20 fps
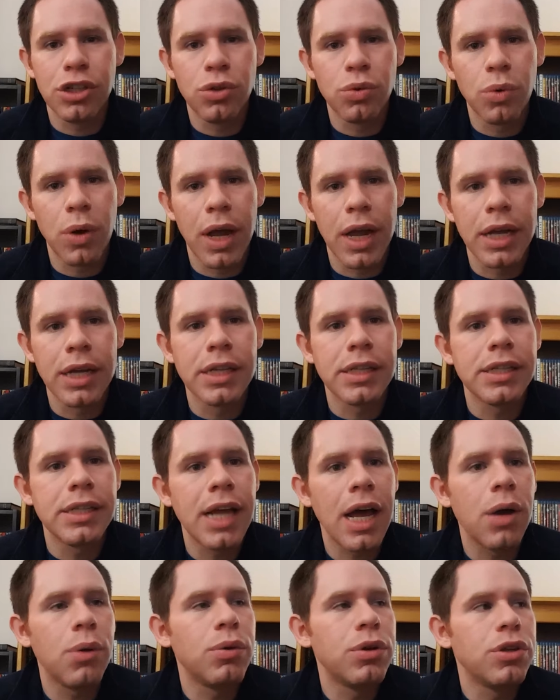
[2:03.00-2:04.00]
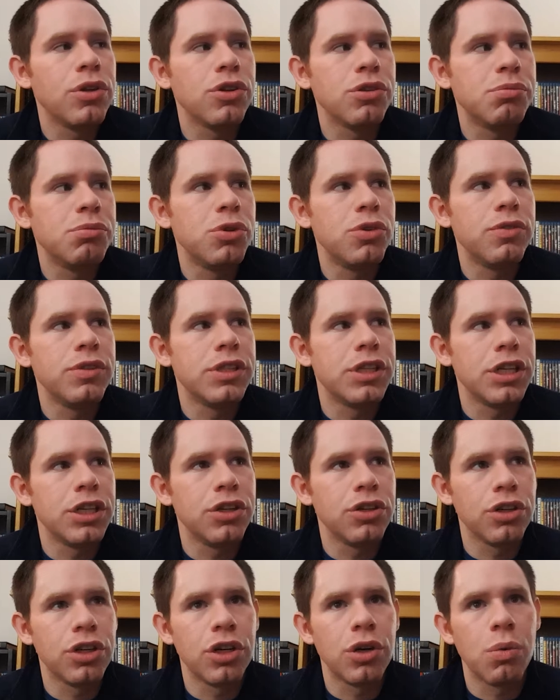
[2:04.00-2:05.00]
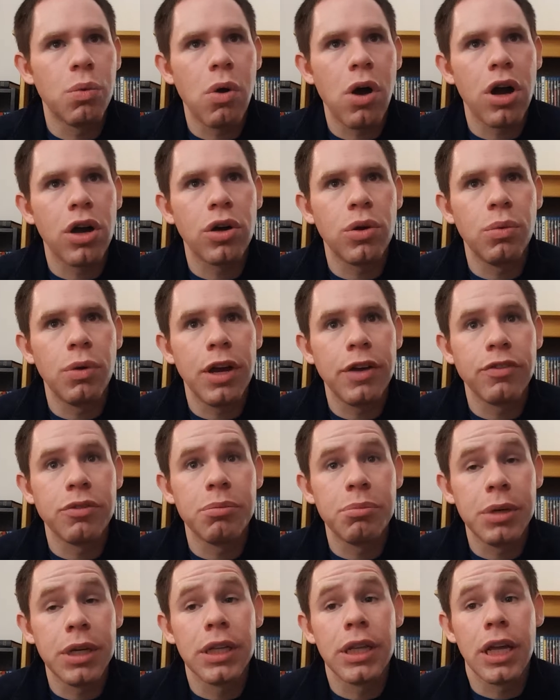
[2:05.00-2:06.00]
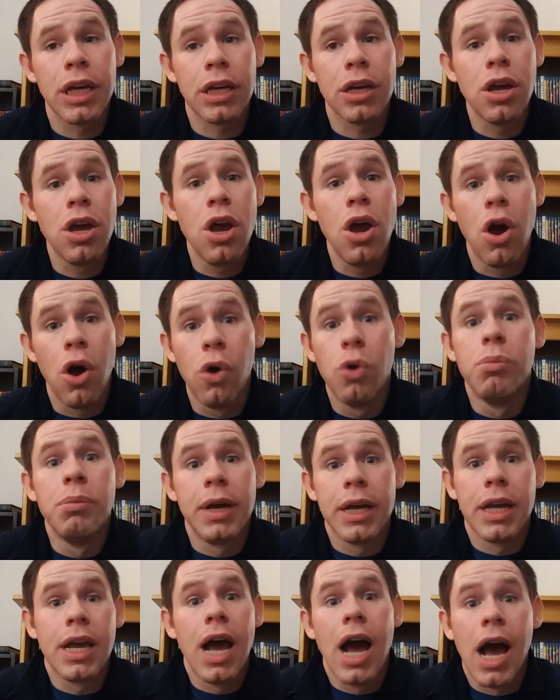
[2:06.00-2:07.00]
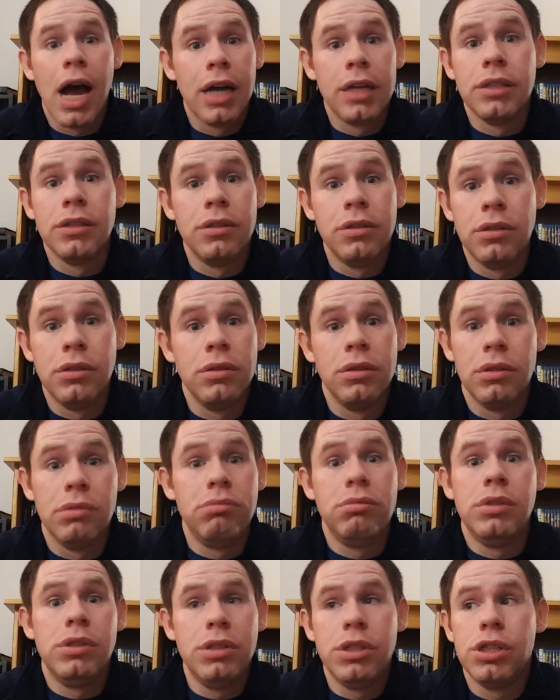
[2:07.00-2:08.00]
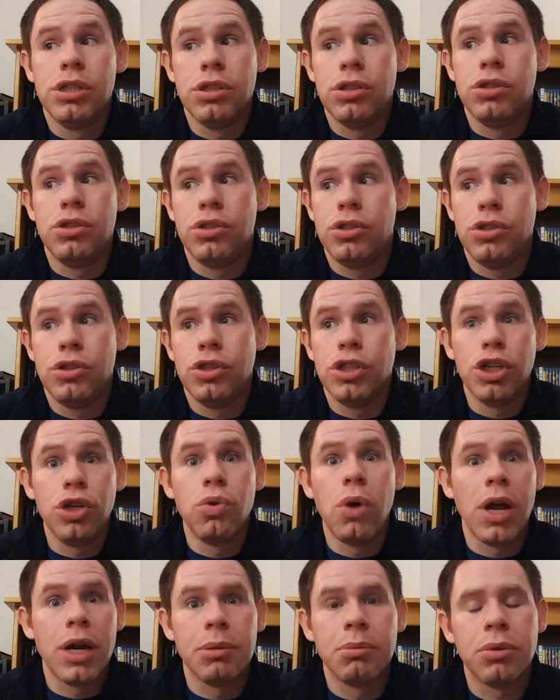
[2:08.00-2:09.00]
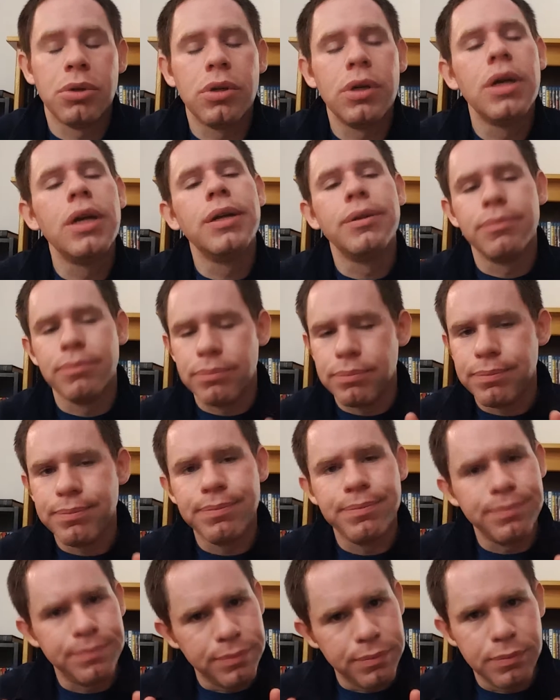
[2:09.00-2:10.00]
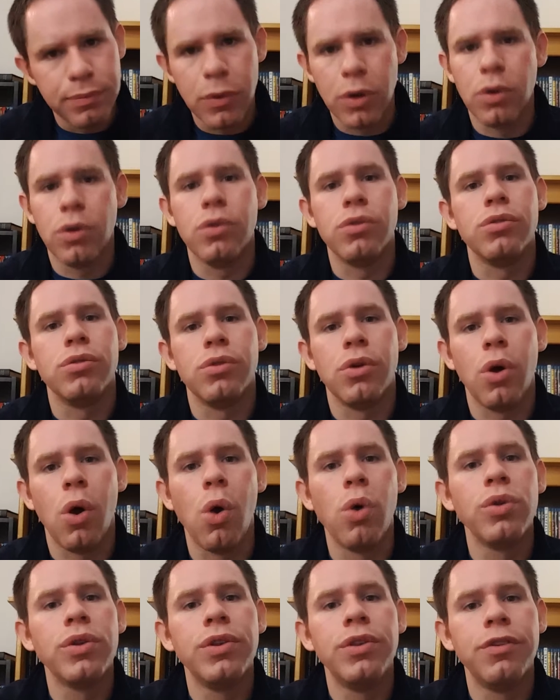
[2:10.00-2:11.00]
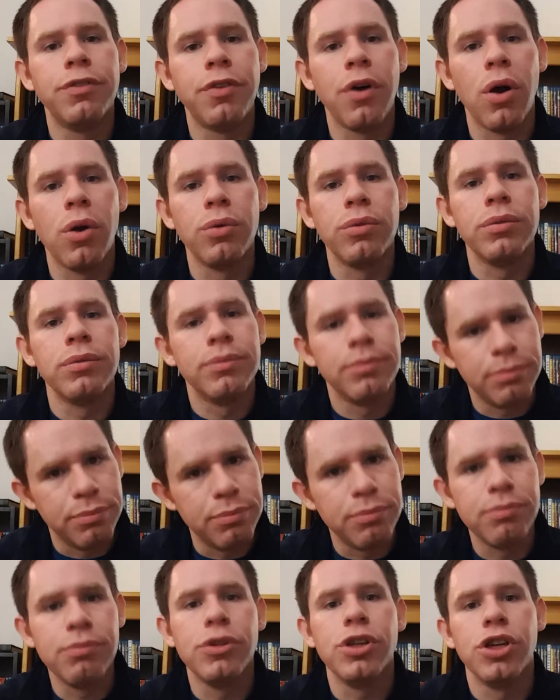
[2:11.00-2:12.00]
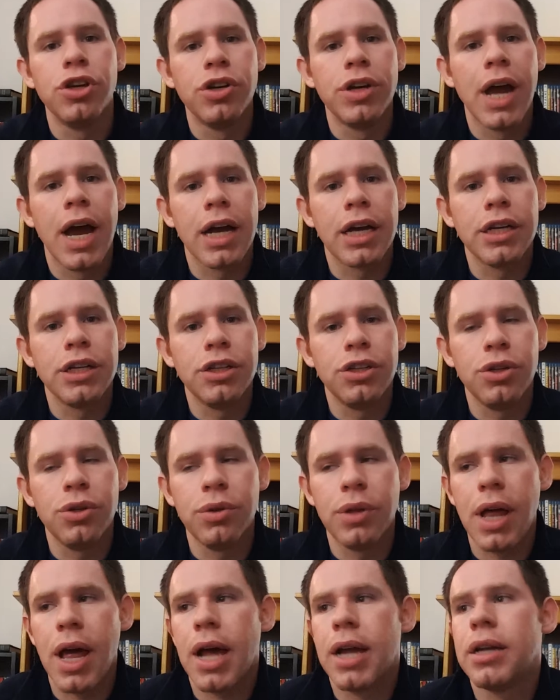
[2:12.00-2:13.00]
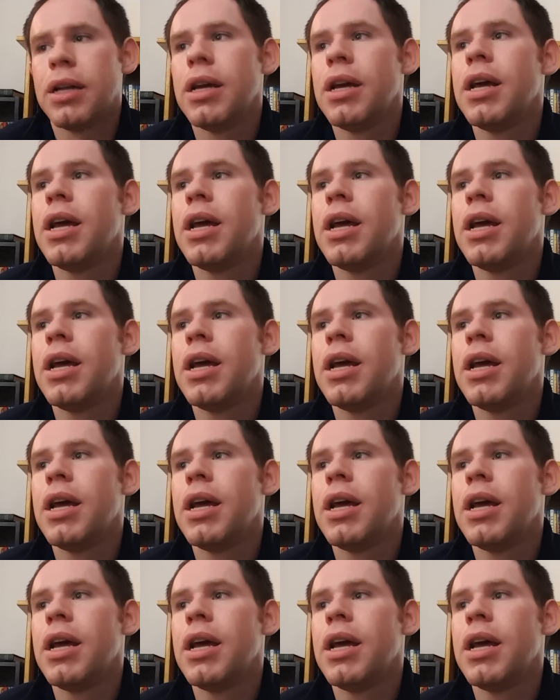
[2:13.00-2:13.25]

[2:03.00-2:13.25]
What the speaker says: great. It's not one of those movies that you're gonna walk away from being like, oh my god, this is incredible. Hold the phone. You're not gonna do that.